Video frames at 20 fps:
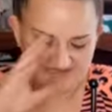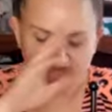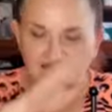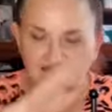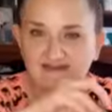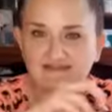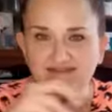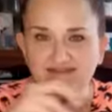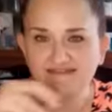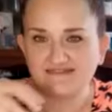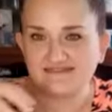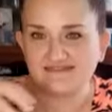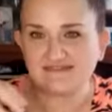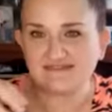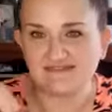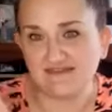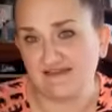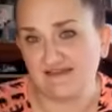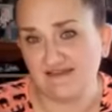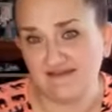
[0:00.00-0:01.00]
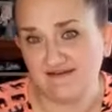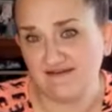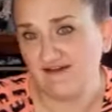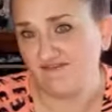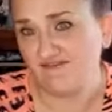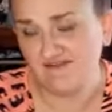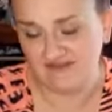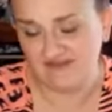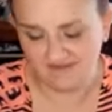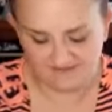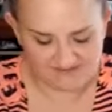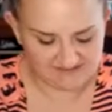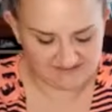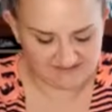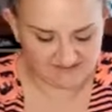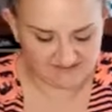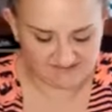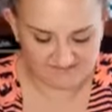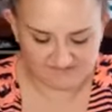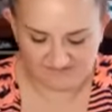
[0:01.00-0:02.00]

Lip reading: I got this again off Amazon